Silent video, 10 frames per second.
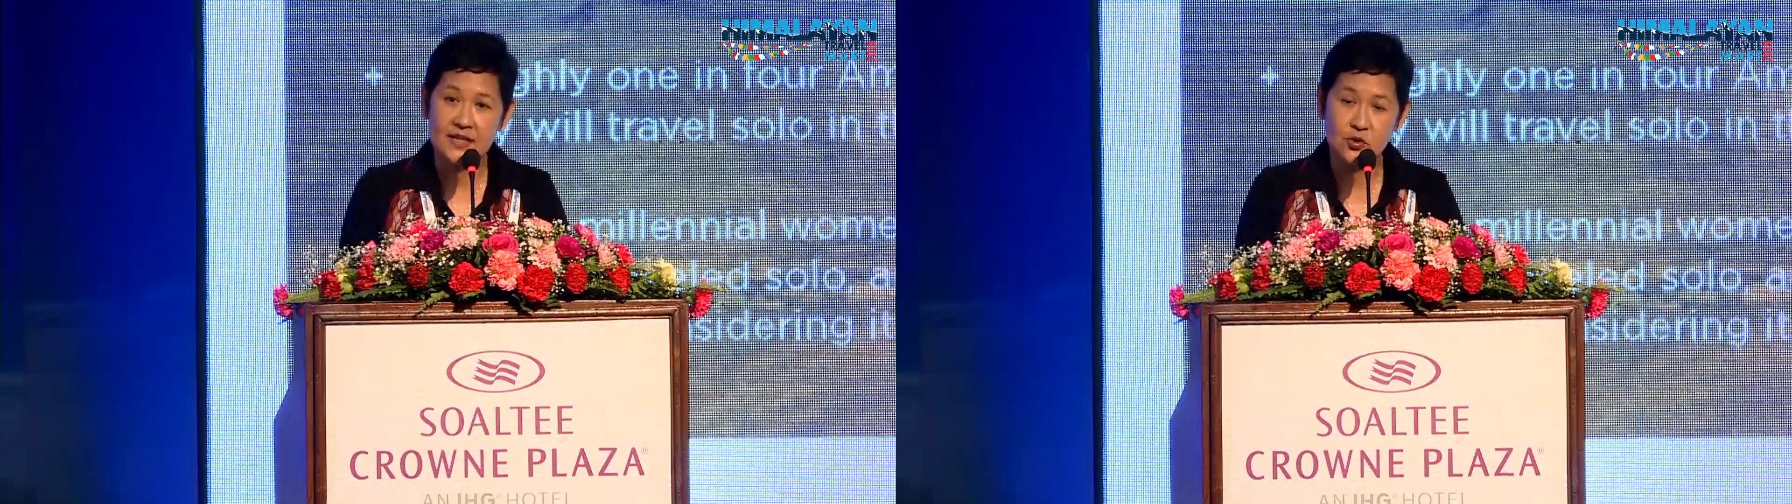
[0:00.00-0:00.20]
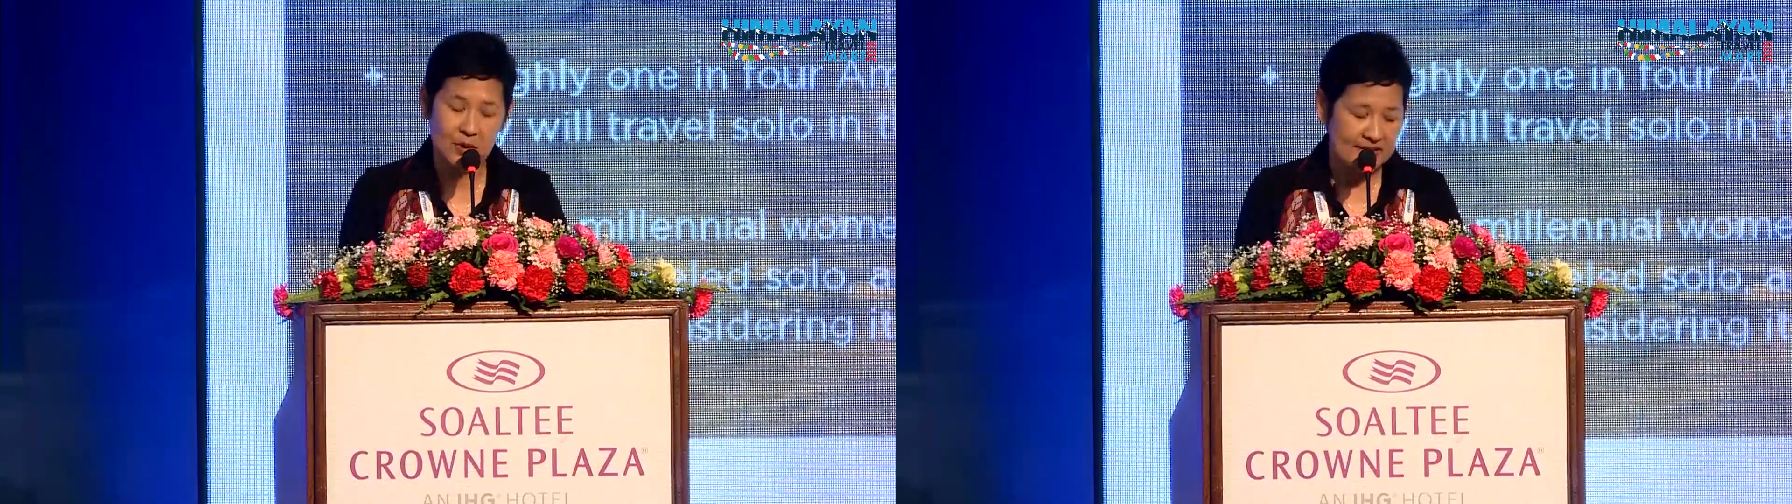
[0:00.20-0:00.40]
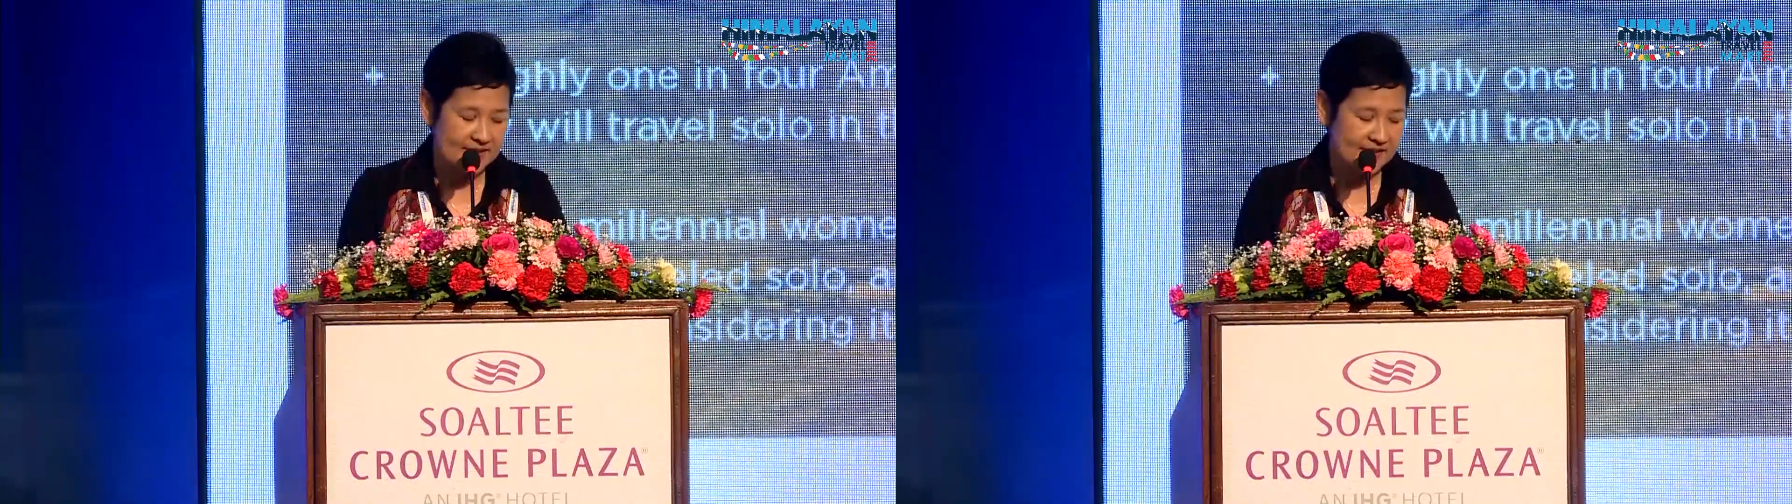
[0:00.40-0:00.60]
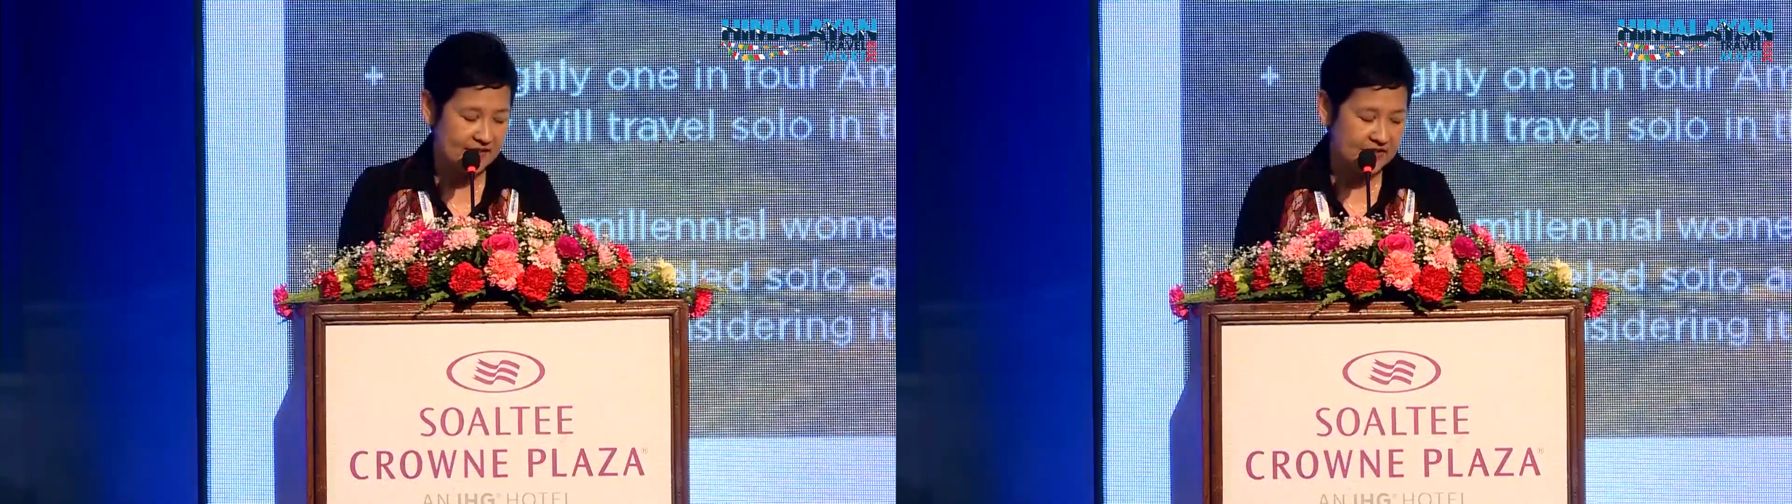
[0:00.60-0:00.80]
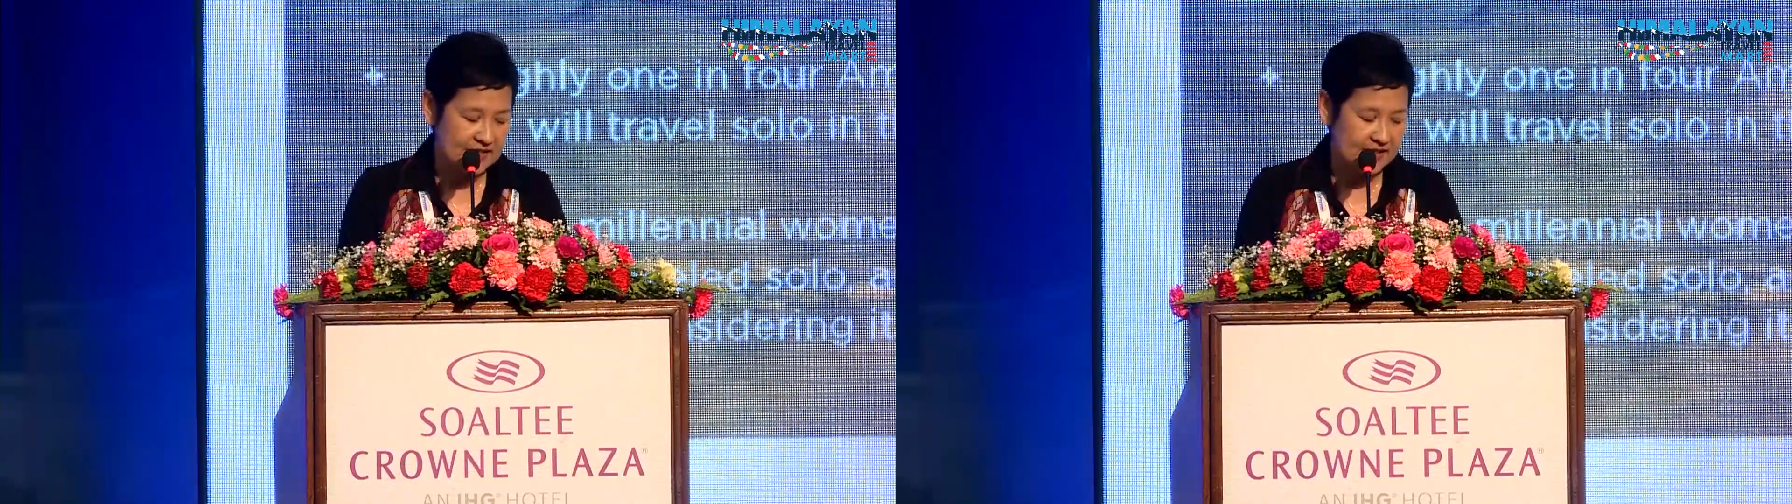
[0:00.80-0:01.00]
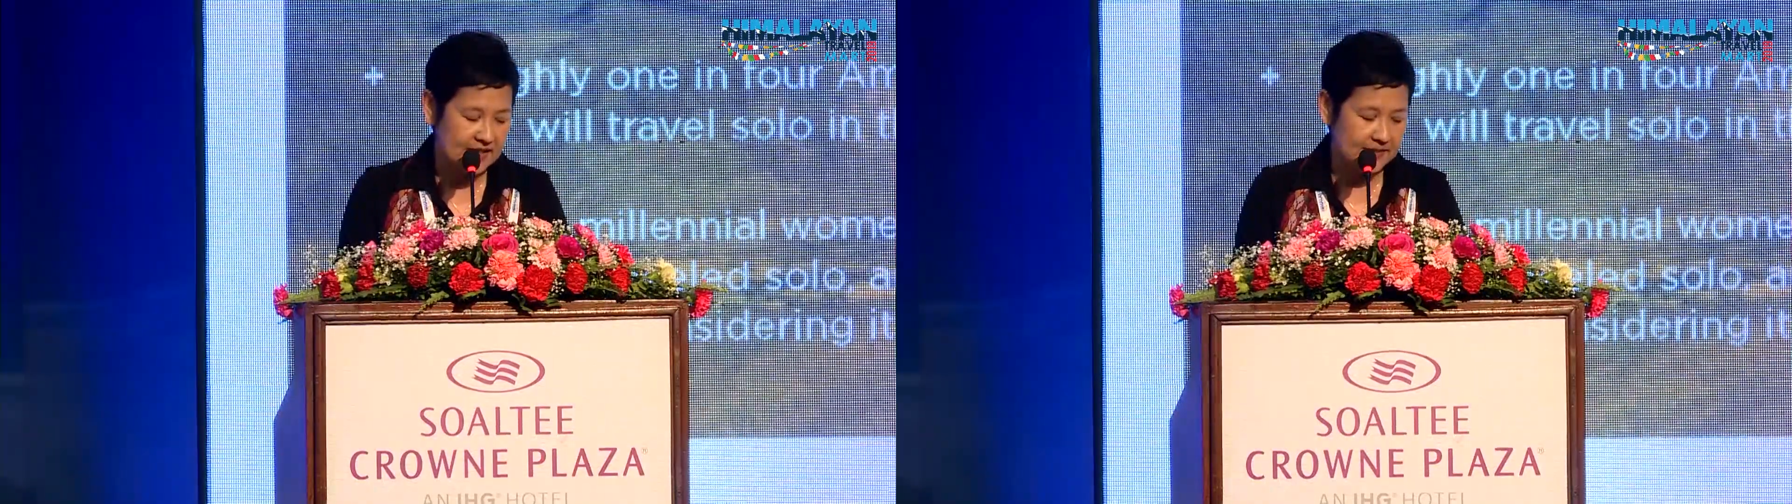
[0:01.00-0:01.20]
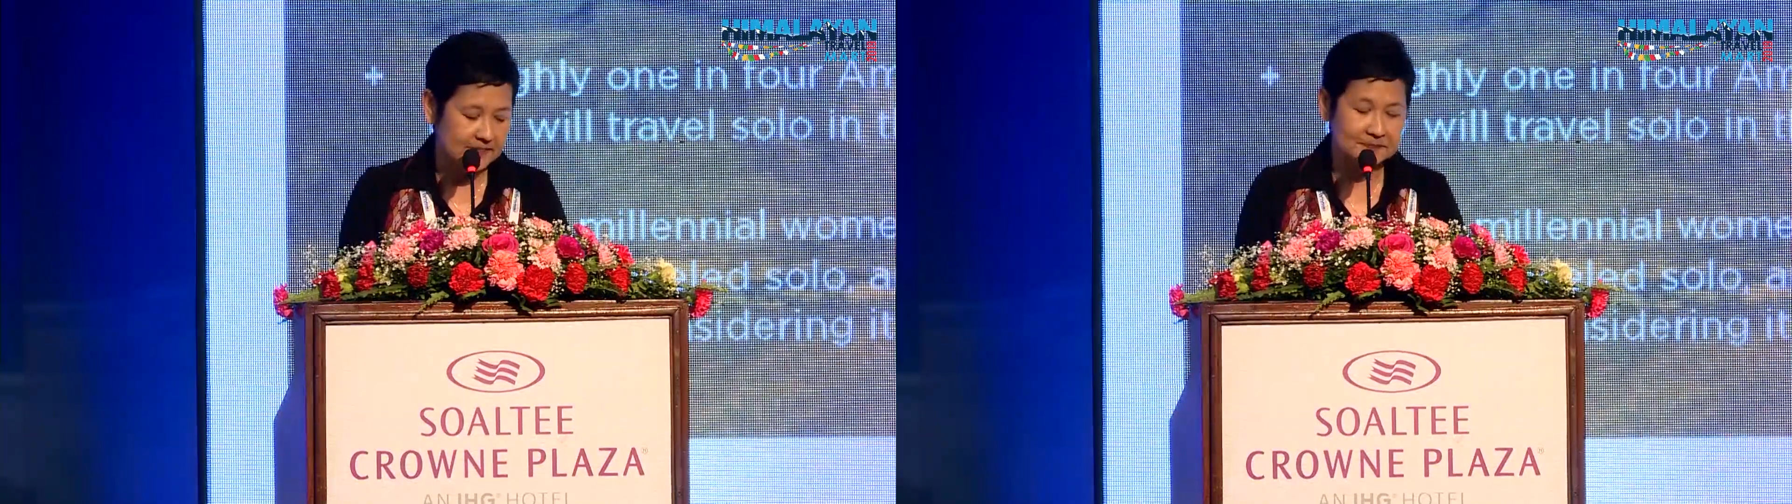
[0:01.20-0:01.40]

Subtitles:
and 2017.